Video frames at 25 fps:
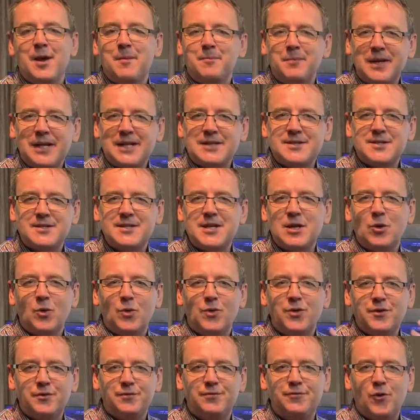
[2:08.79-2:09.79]
but it's still
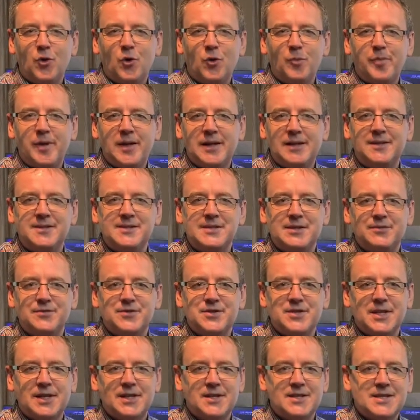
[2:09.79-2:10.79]
the 4 pillars of
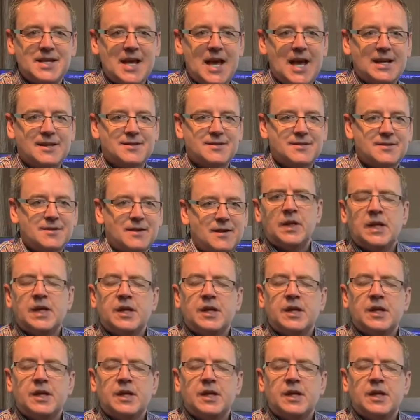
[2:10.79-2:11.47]
success.